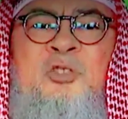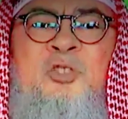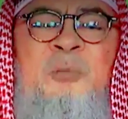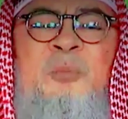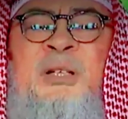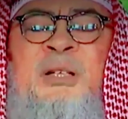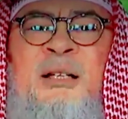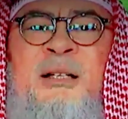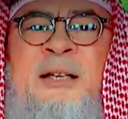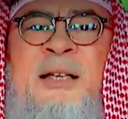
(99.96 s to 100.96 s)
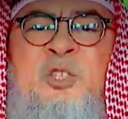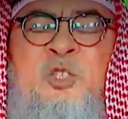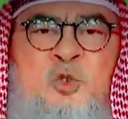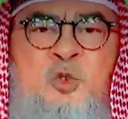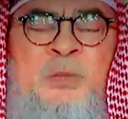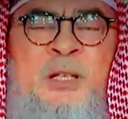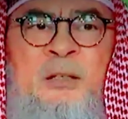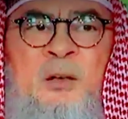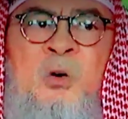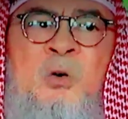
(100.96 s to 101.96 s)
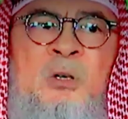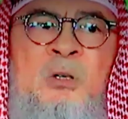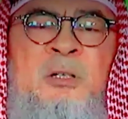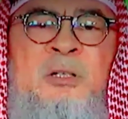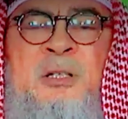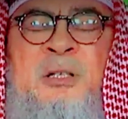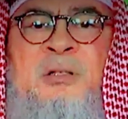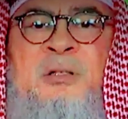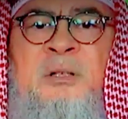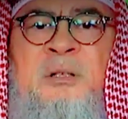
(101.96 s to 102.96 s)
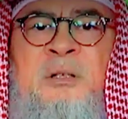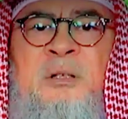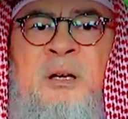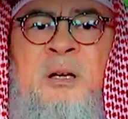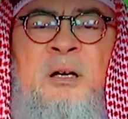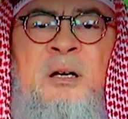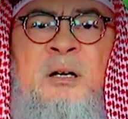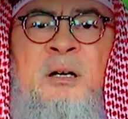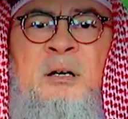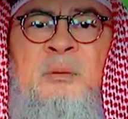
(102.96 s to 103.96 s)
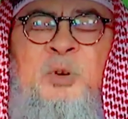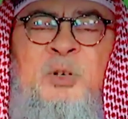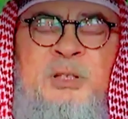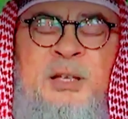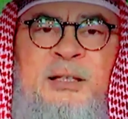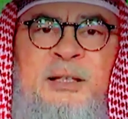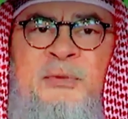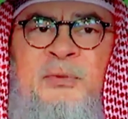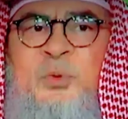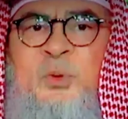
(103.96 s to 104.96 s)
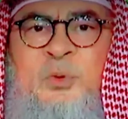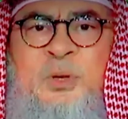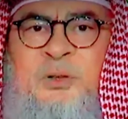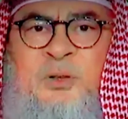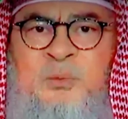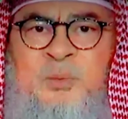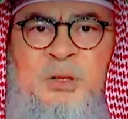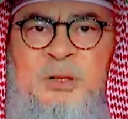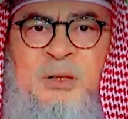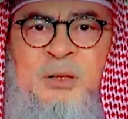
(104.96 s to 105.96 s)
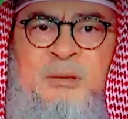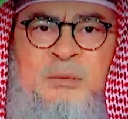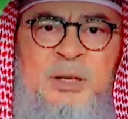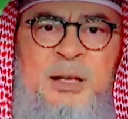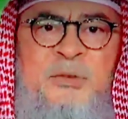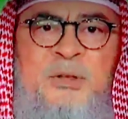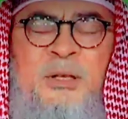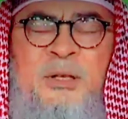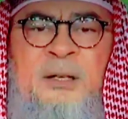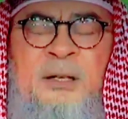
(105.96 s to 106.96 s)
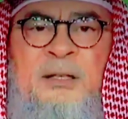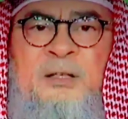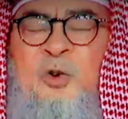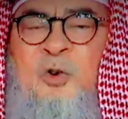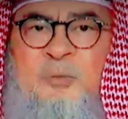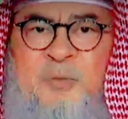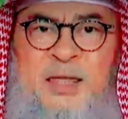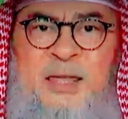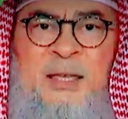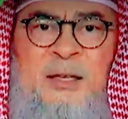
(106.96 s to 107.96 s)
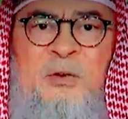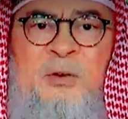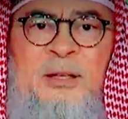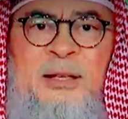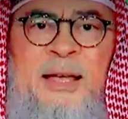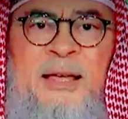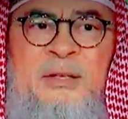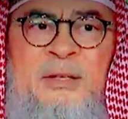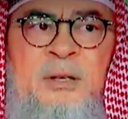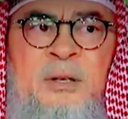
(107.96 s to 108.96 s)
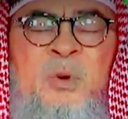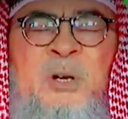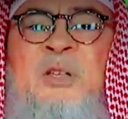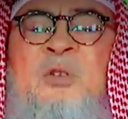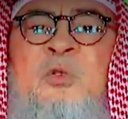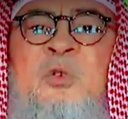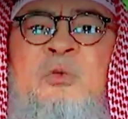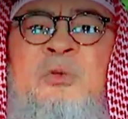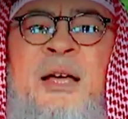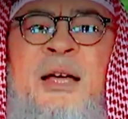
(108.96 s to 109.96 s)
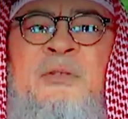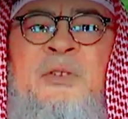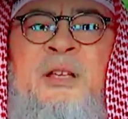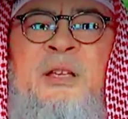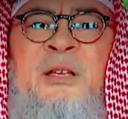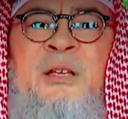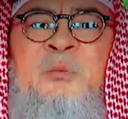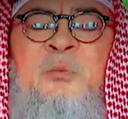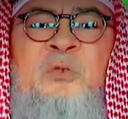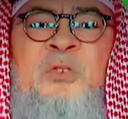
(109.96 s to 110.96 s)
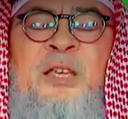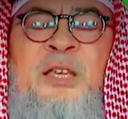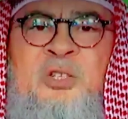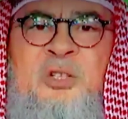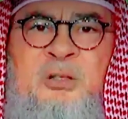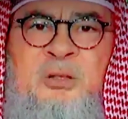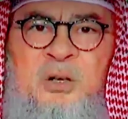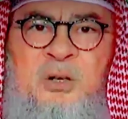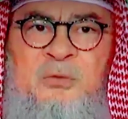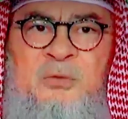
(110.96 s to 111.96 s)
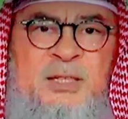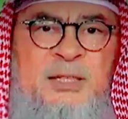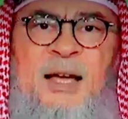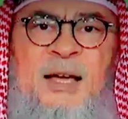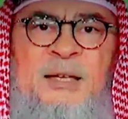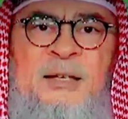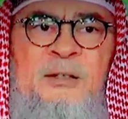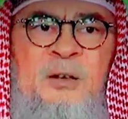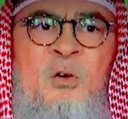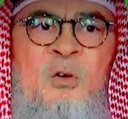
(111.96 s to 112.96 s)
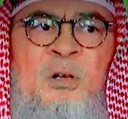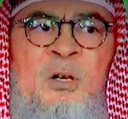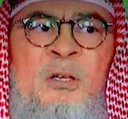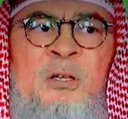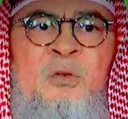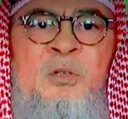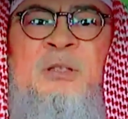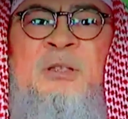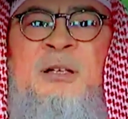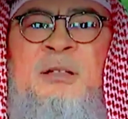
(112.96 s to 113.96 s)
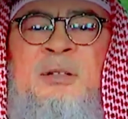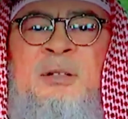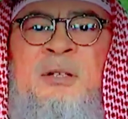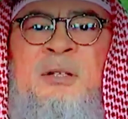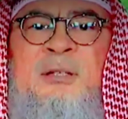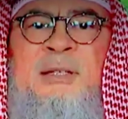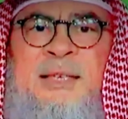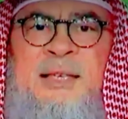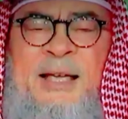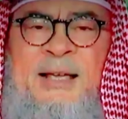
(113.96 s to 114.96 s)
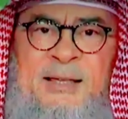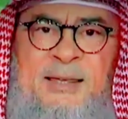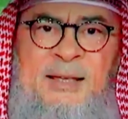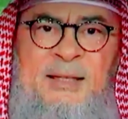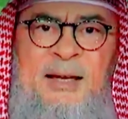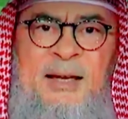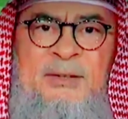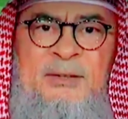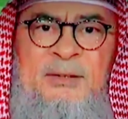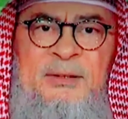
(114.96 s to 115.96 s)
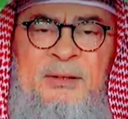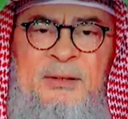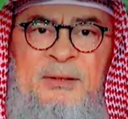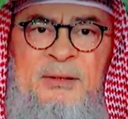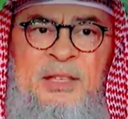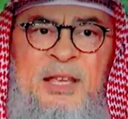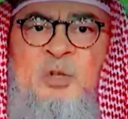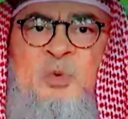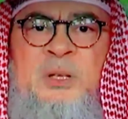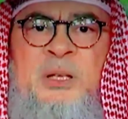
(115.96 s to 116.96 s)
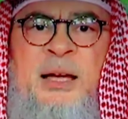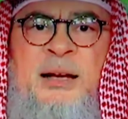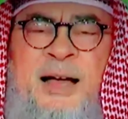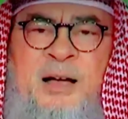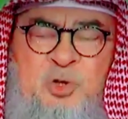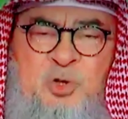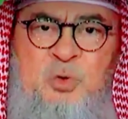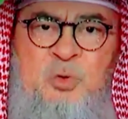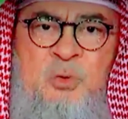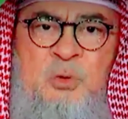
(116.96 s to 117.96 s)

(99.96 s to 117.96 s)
jump the gun and assume that, oh, this is prosthetic fluid or whatever it's called, methi or the likes, when you don't have any provocation of desire or you did not see anything that sexually aroused you.